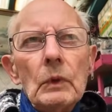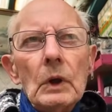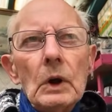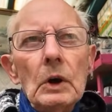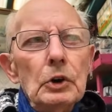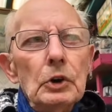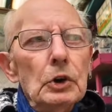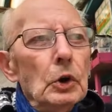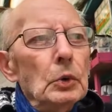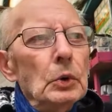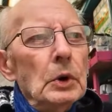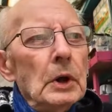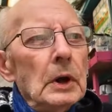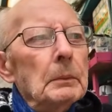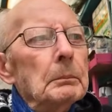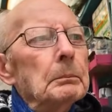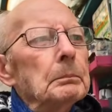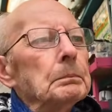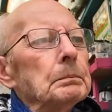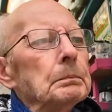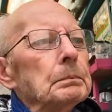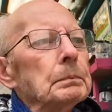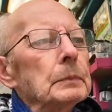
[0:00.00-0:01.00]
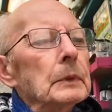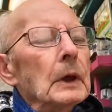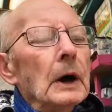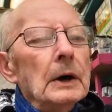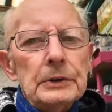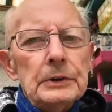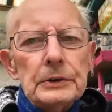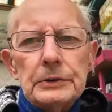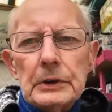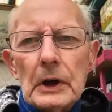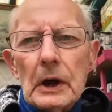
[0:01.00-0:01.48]
unit.
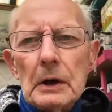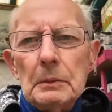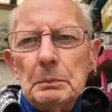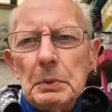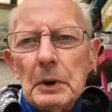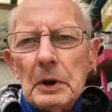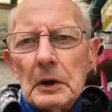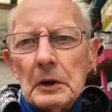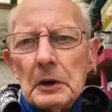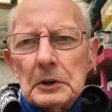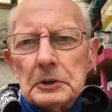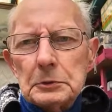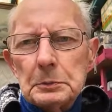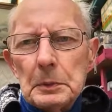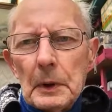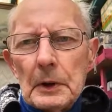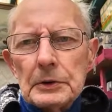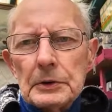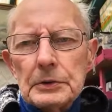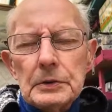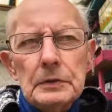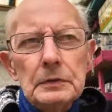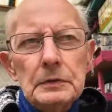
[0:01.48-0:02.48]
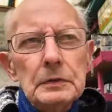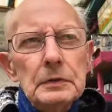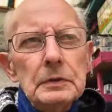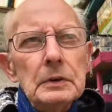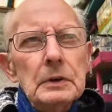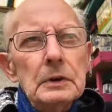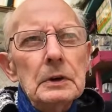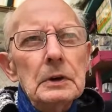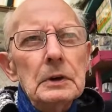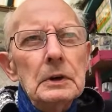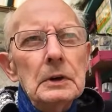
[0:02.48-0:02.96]
As I say, a bit expensive,
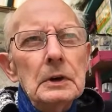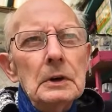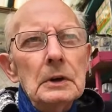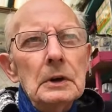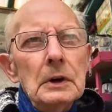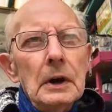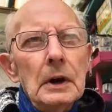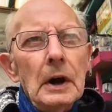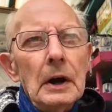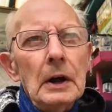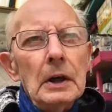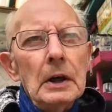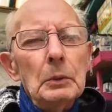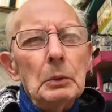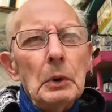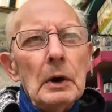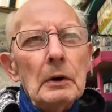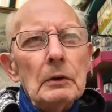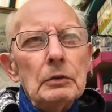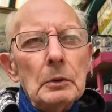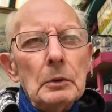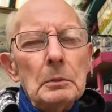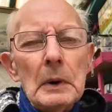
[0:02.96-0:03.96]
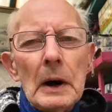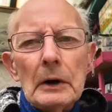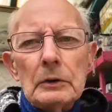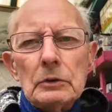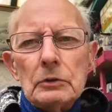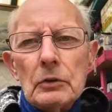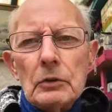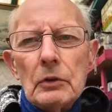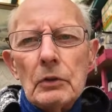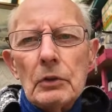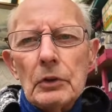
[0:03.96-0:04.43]
anywhere from
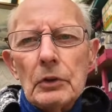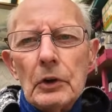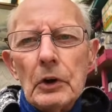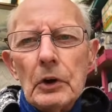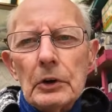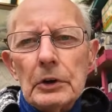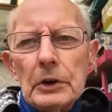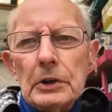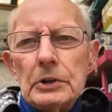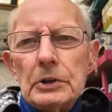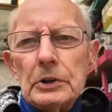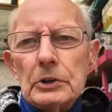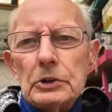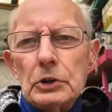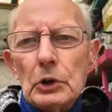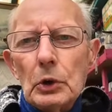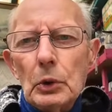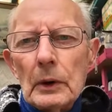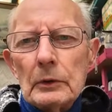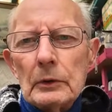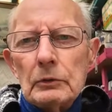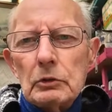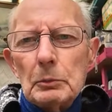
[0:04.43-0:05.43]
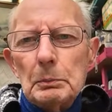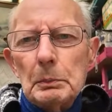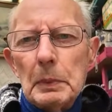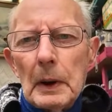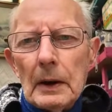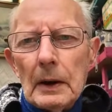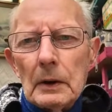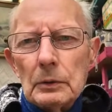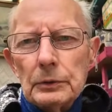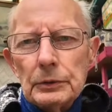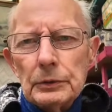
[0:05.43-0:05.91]
130 to
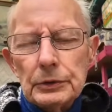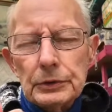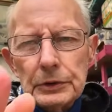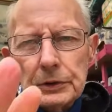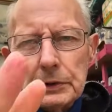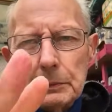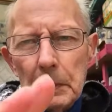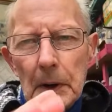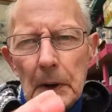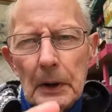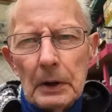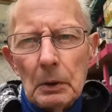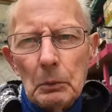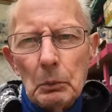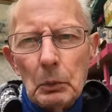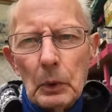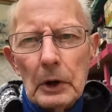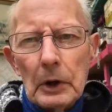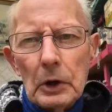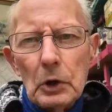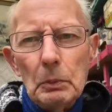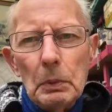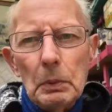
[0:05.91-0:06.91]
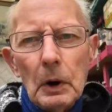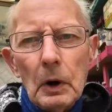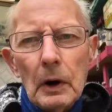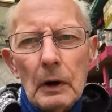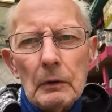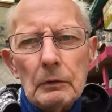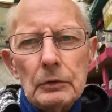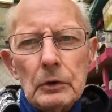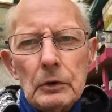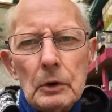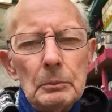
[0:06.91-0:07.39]
£200, depending where you buy
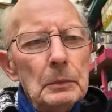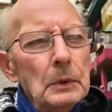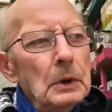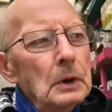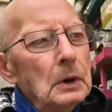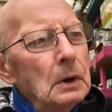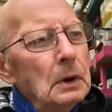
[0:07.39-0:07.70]
it from.